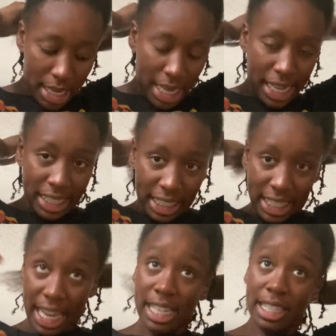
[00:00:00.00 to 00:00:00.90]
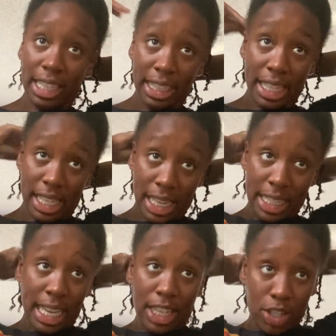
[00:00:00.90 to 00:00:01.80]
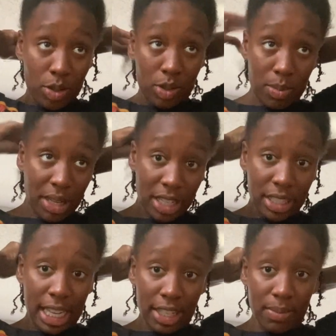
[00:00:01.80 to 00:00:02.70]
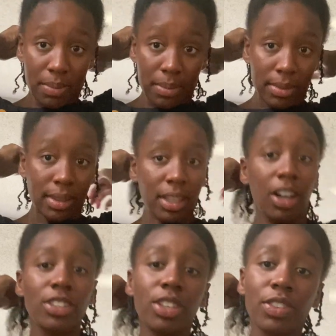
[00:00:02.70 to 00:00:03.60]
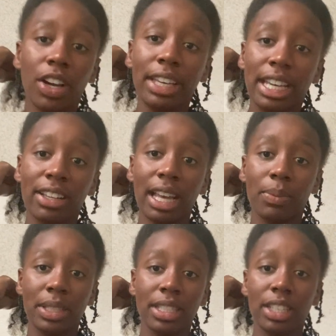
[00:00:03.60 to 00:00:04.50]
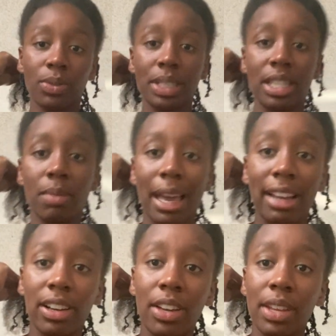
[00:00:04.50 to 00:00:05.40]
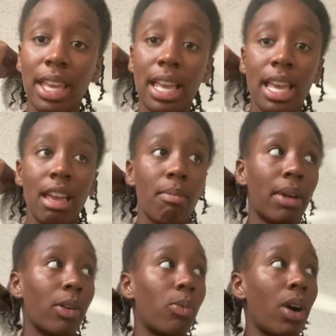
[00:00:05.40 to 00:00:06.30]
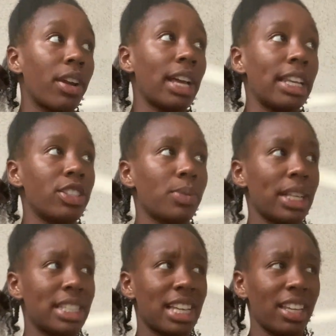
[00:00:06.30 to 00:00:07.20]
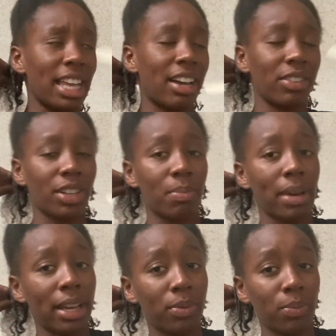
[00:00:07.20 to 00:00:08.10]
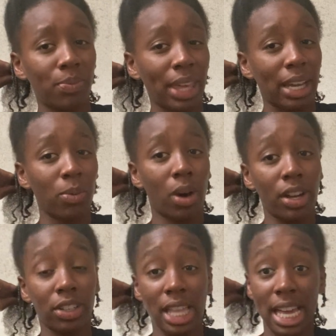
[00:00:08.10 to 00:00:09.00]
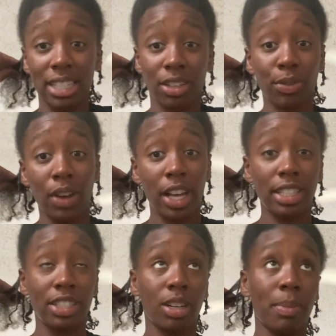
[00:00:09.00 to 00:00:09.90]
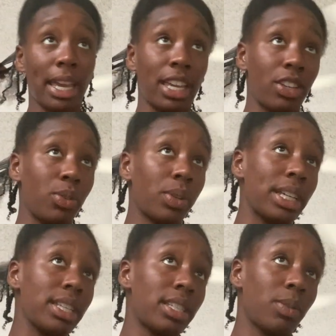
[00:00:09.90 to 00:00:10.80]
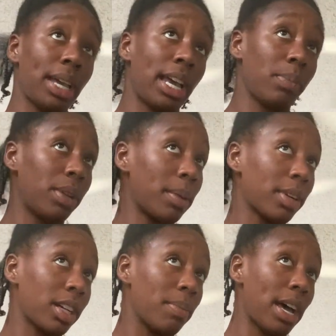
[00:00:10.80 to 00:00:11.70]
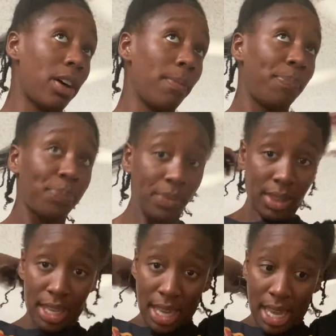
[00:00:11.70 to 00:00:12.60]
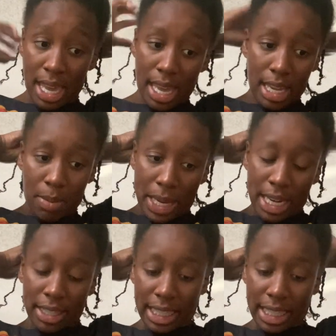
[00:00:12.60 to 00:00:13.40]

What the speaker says: estate sailing it. Like, that huge mirror that, also, if y'all hear that whistling noise in the background, I just realized it got louder. My, like, water lines or faucets are making a noise. So we had a plumber come out, and apparently